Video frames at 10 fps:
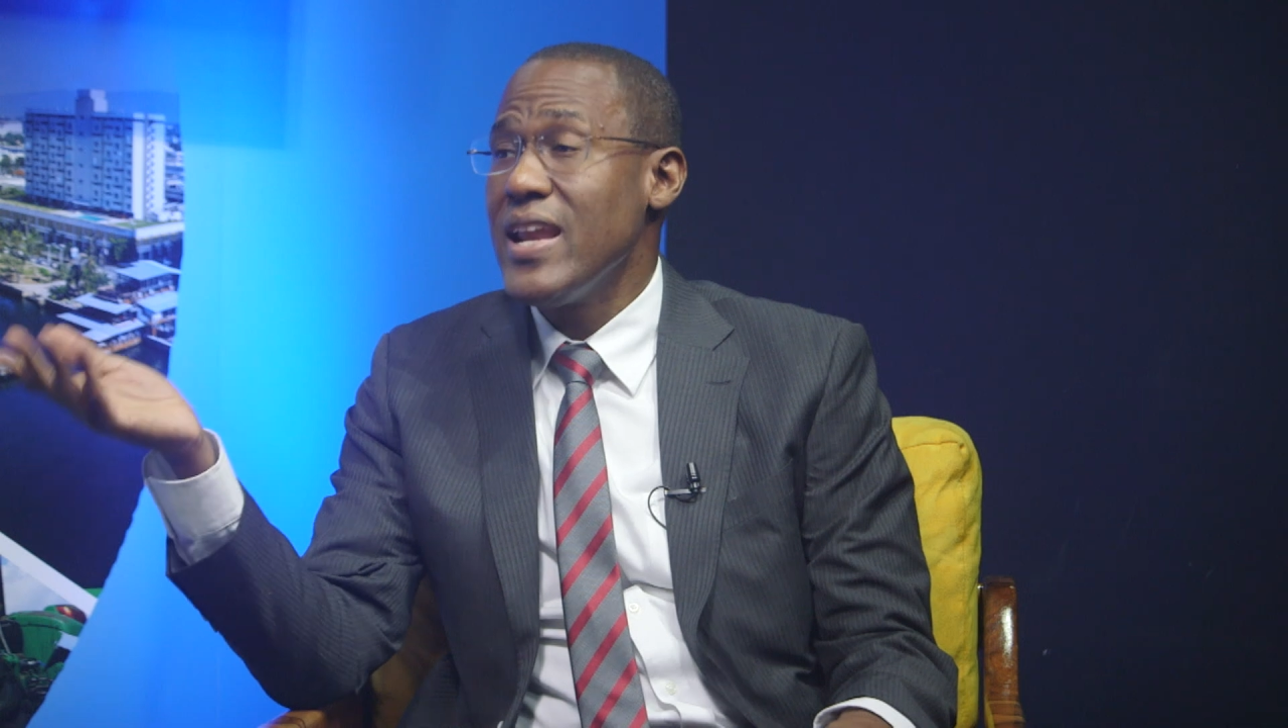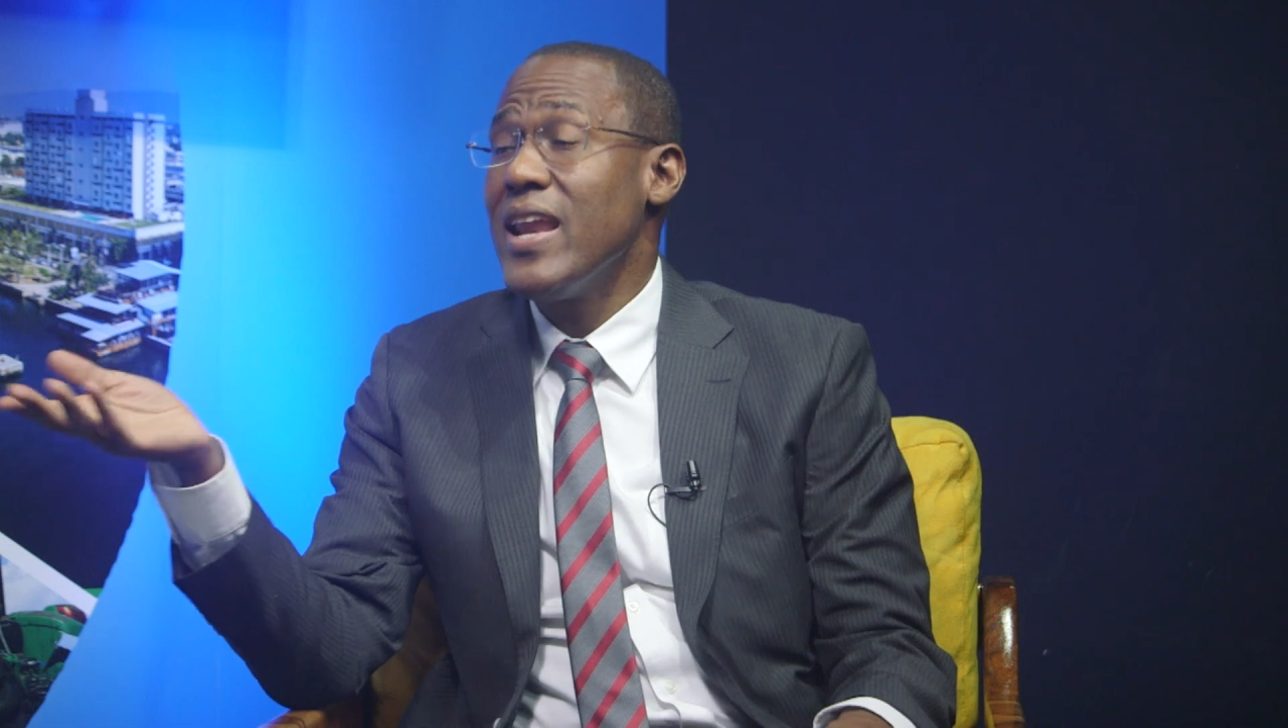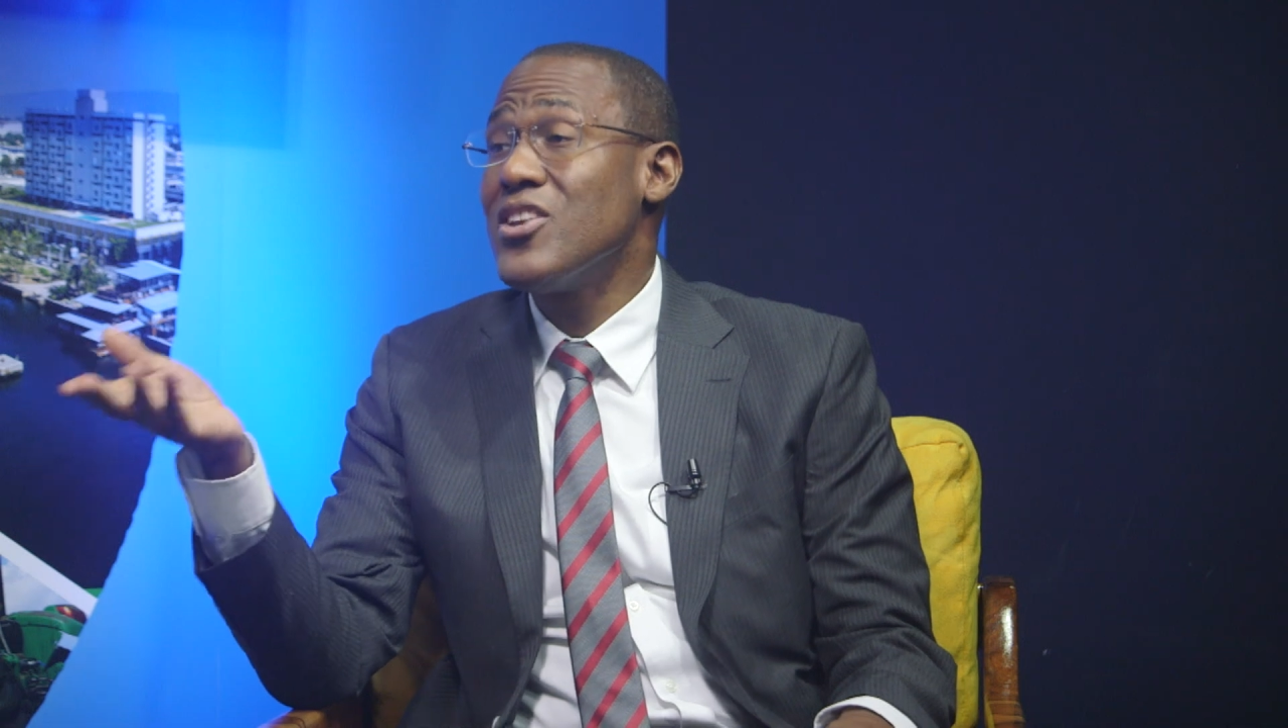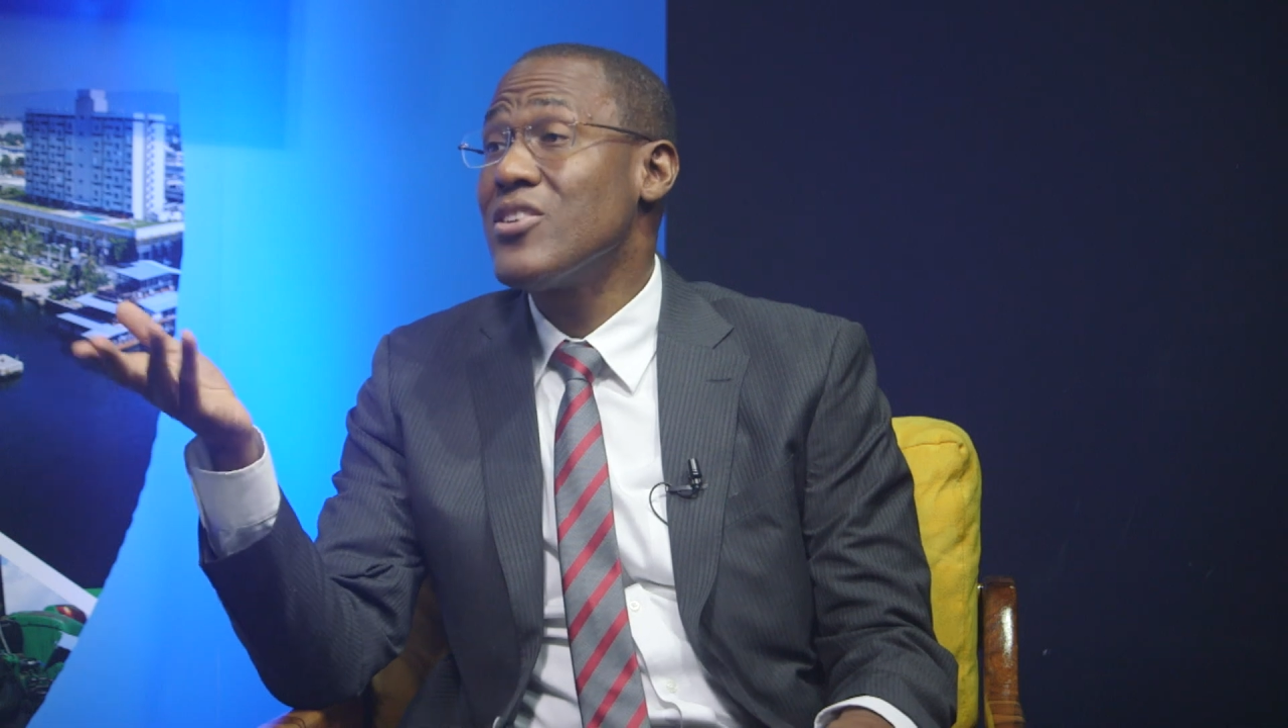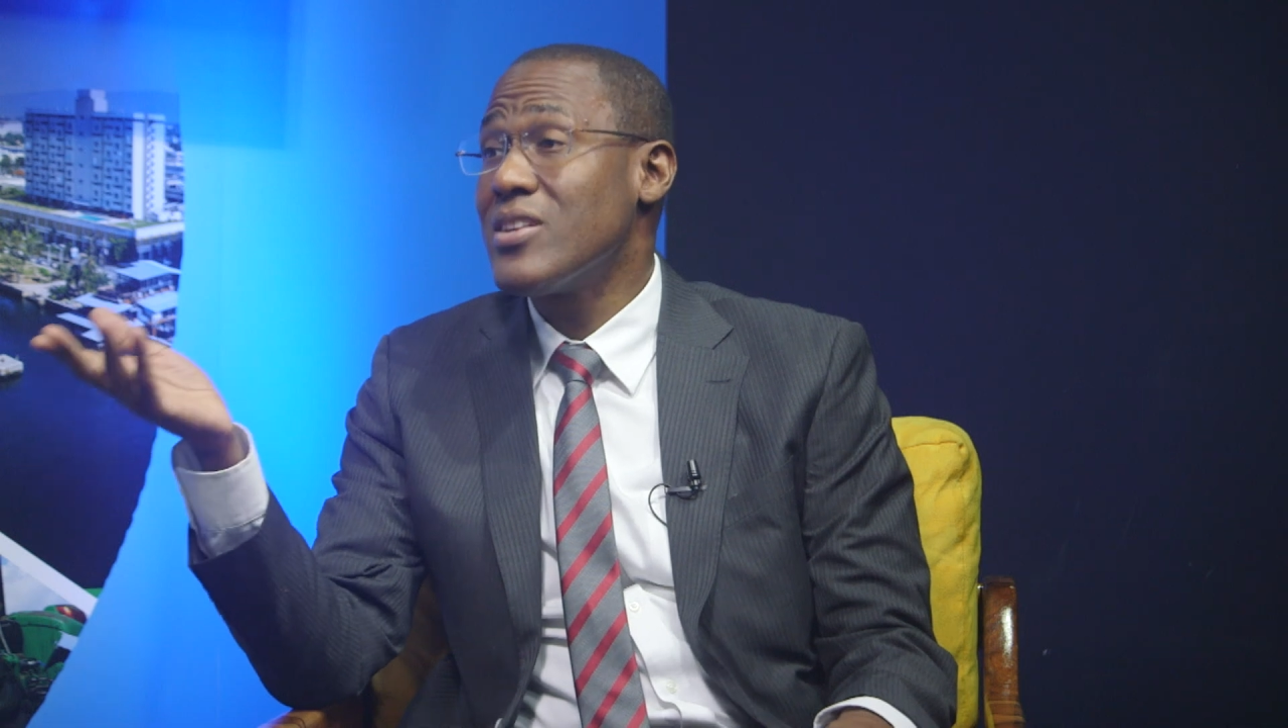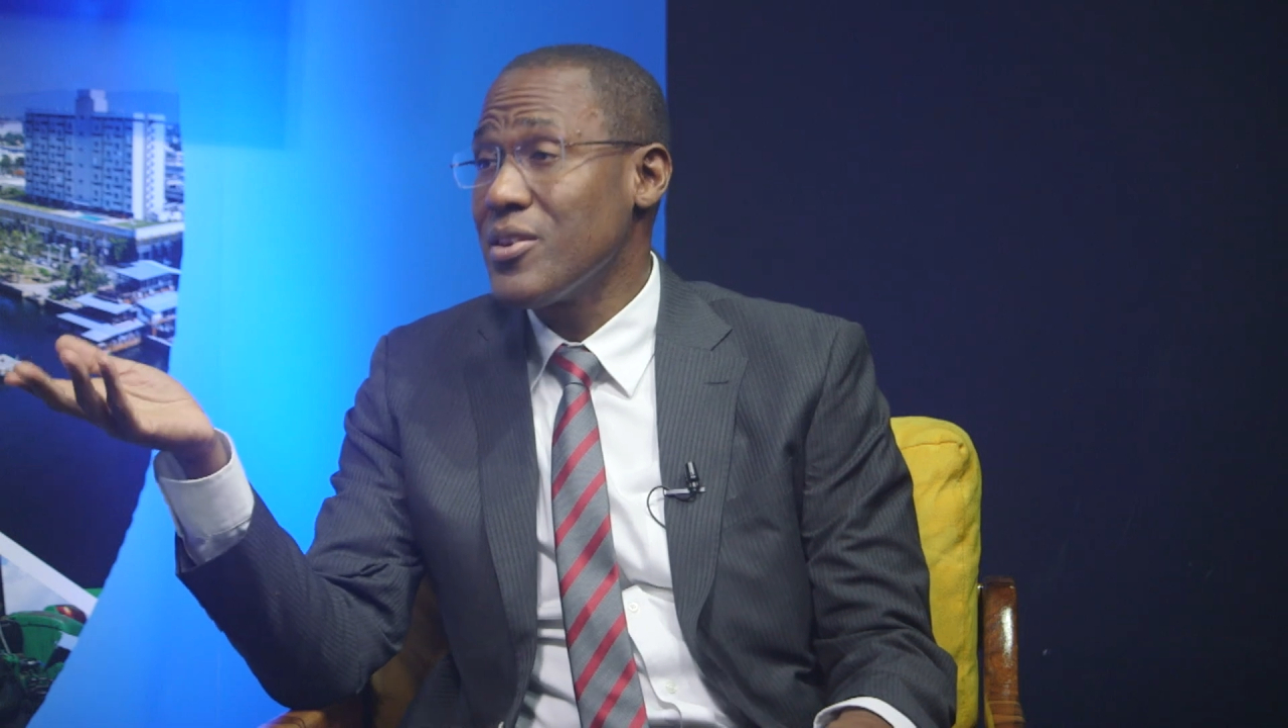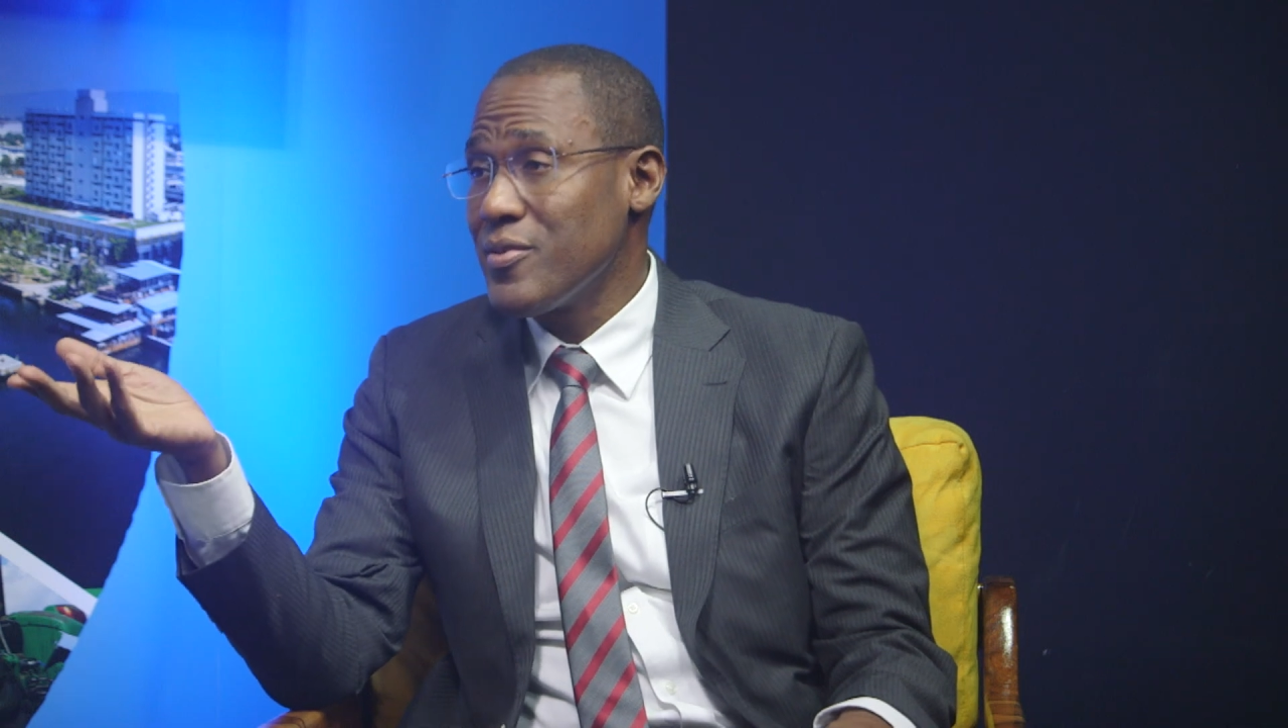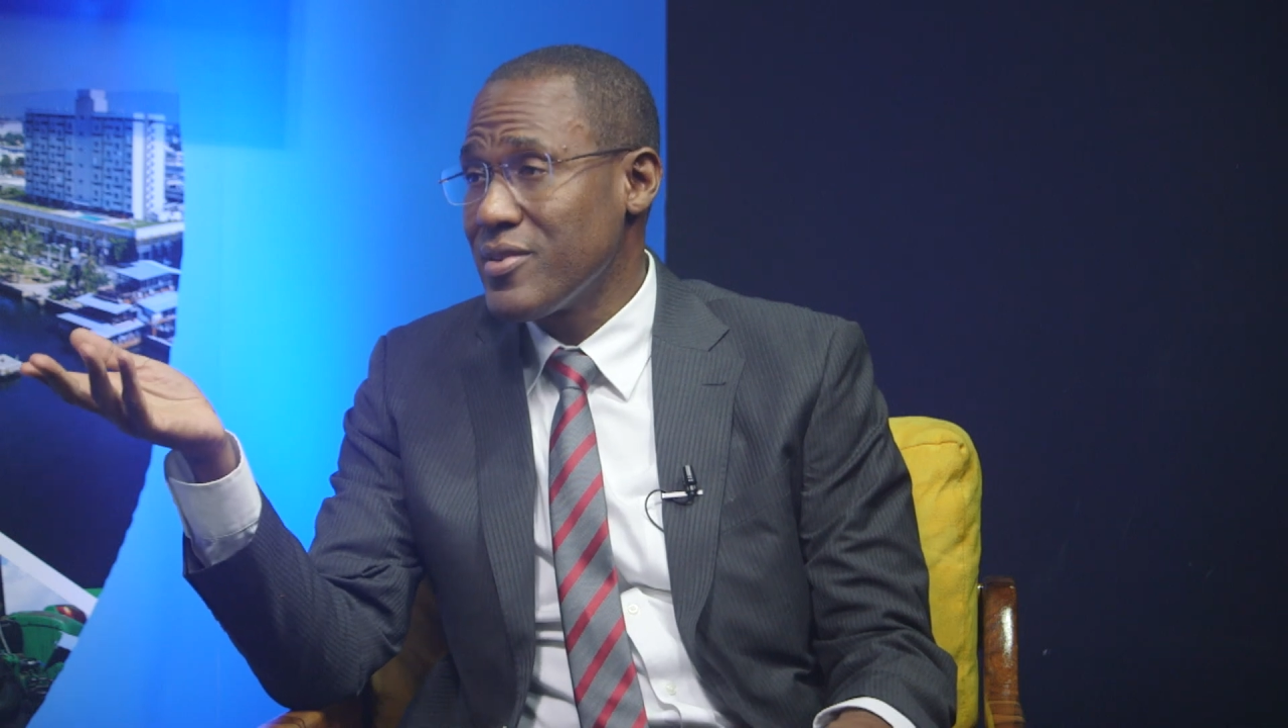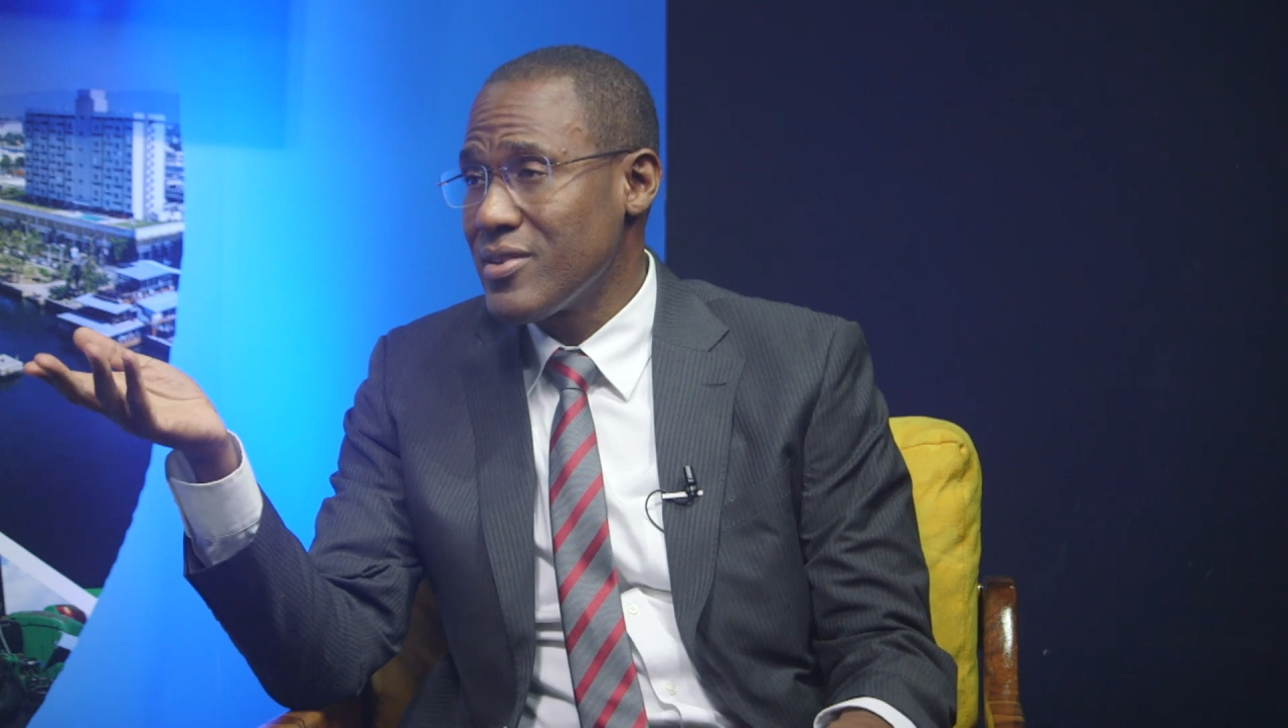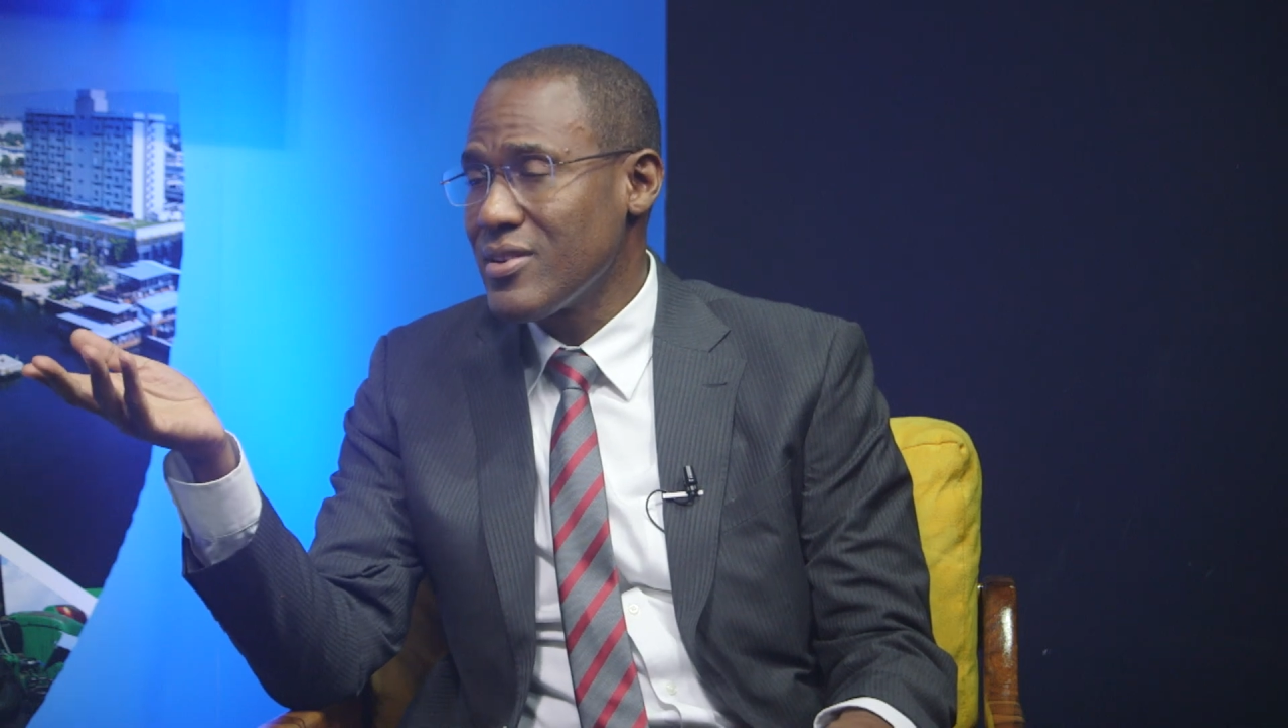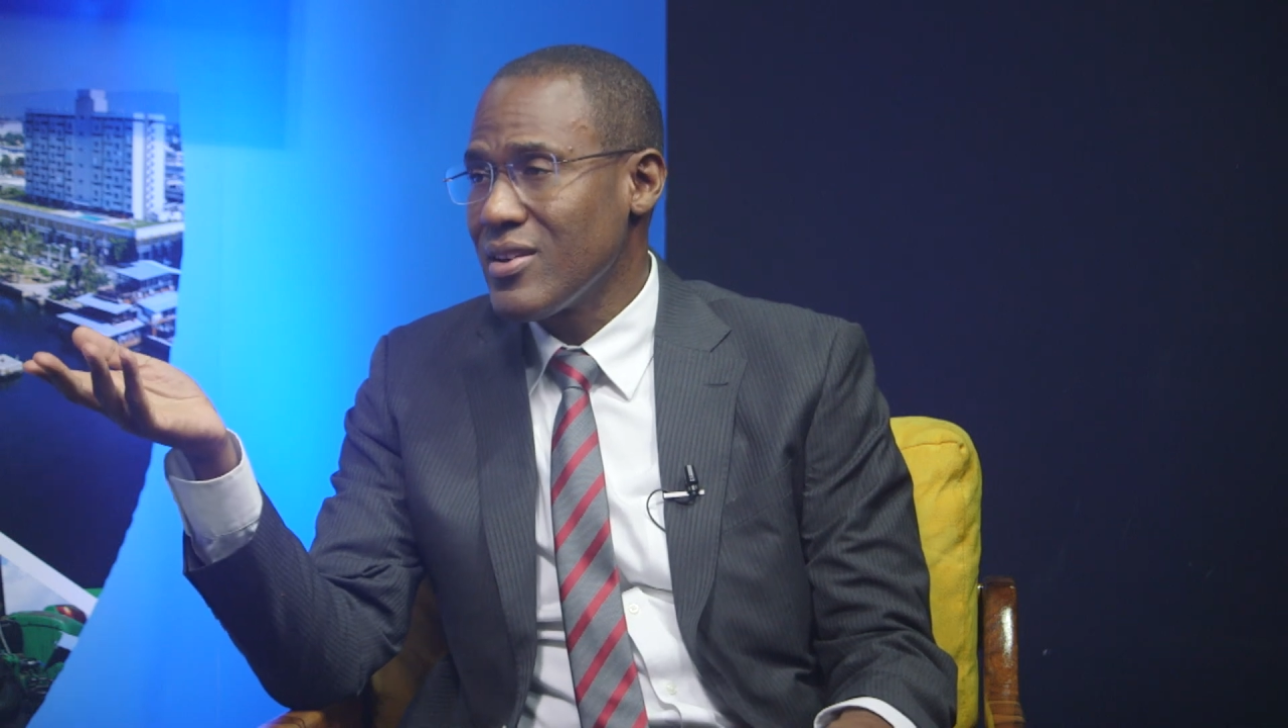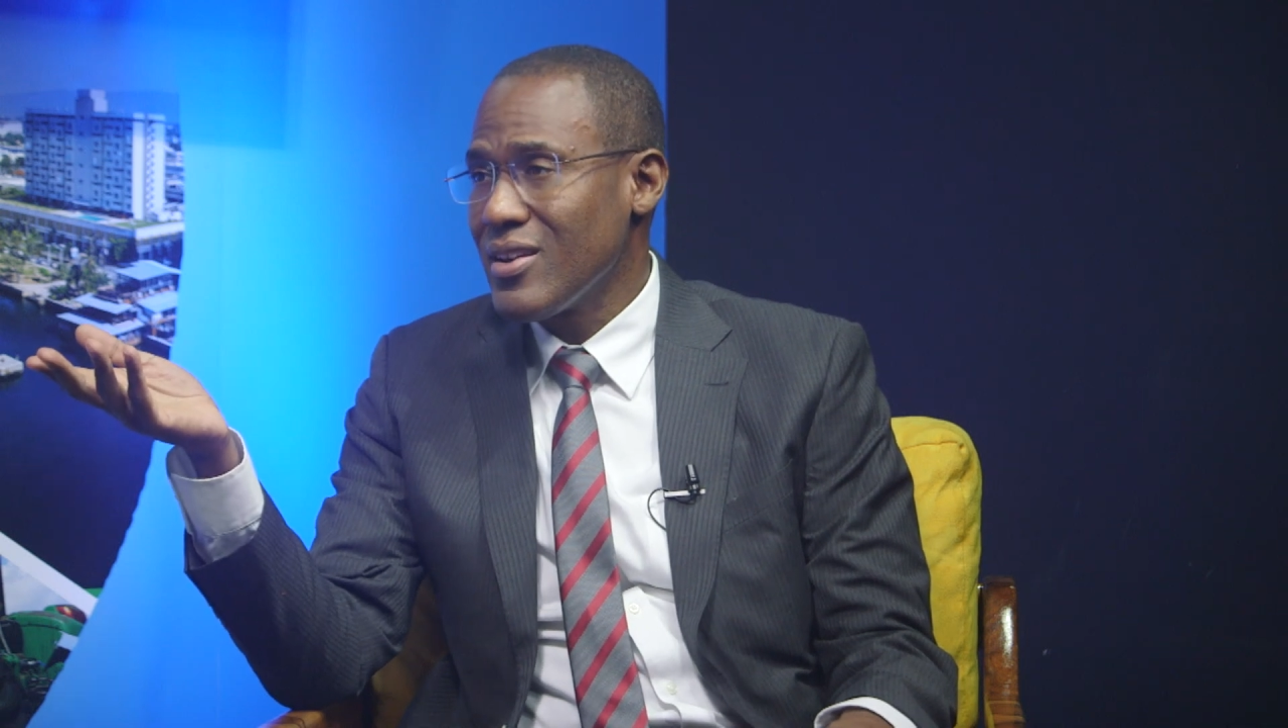initiatives